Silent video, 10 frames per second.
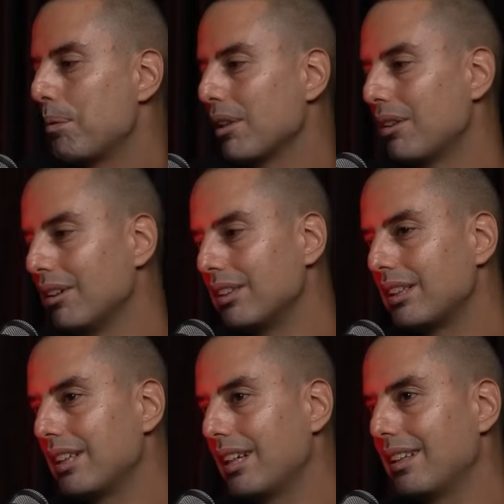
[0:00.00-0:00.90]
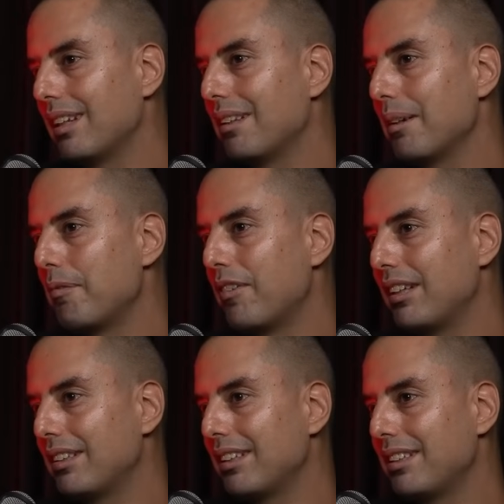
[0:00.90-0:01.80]
people don't understand that the
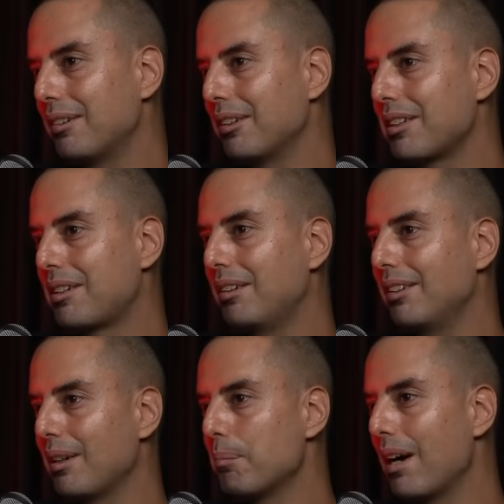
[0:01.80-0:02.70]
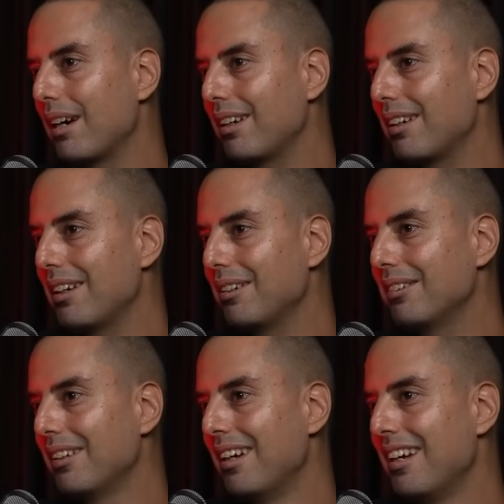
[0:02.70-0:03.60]
things they see on a screen in their bank
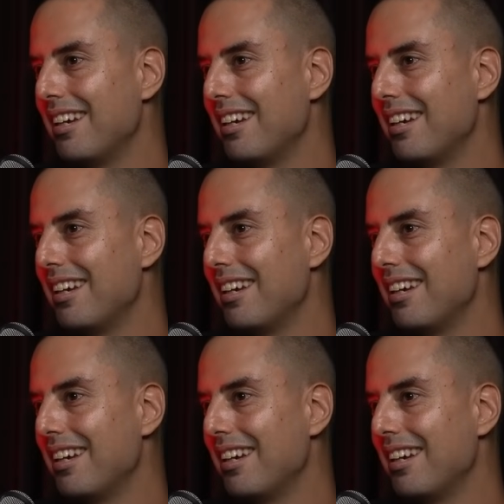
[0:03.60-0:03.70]
account